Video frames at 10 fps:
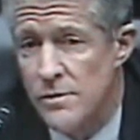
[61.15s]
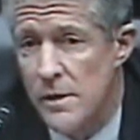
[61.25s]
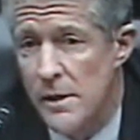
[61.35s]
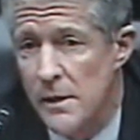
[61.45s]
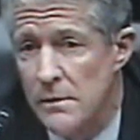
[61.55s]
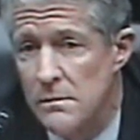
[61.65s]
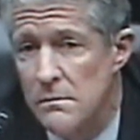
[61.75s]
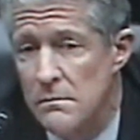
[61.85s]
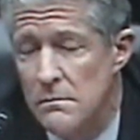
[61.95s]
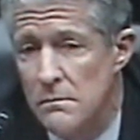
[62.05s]
that
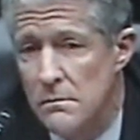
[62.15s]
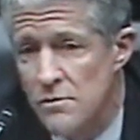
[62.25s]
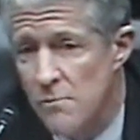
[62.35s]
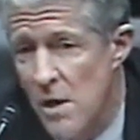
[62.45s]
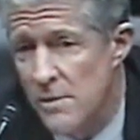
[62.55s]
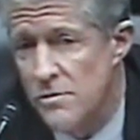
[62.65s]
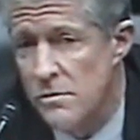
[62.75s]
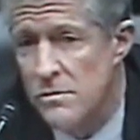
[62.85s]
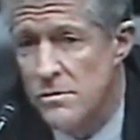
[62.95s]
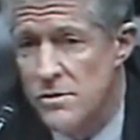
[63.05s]
the
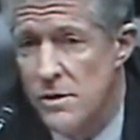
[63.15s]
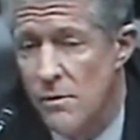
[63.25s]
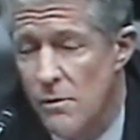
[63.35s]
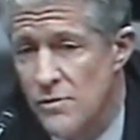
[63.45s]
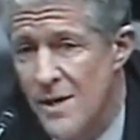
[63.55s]
sponsors, the CROs,